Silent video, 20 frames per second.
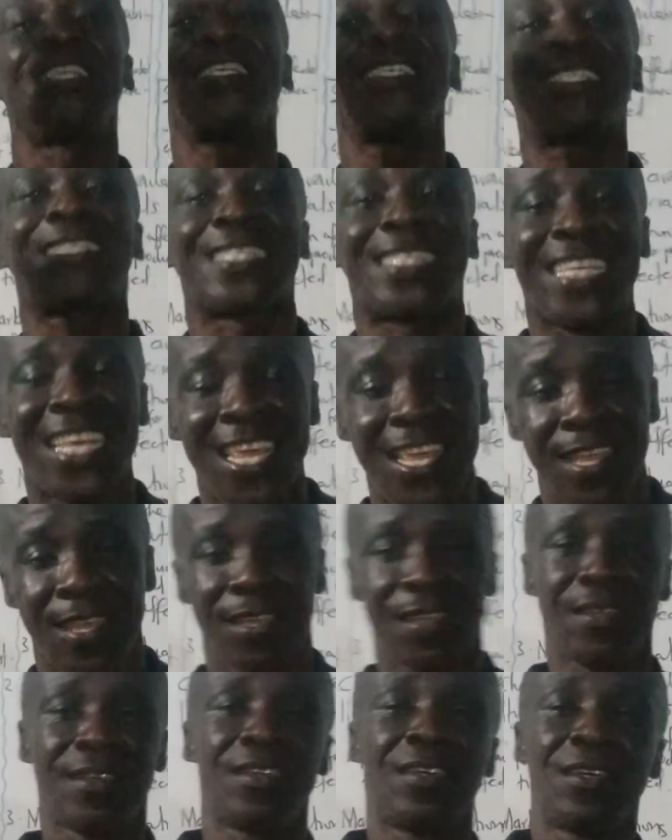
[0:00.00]
say?
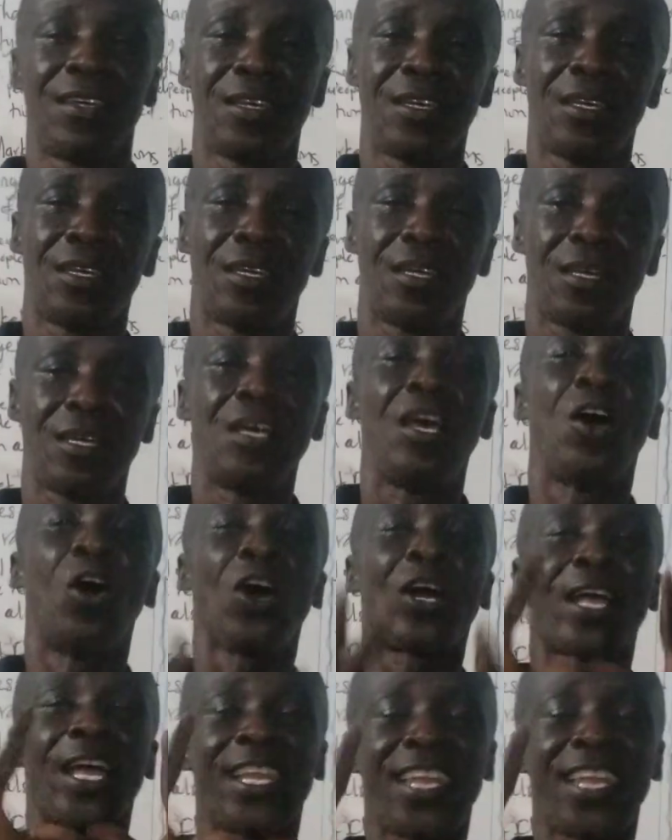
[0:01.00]
Okay,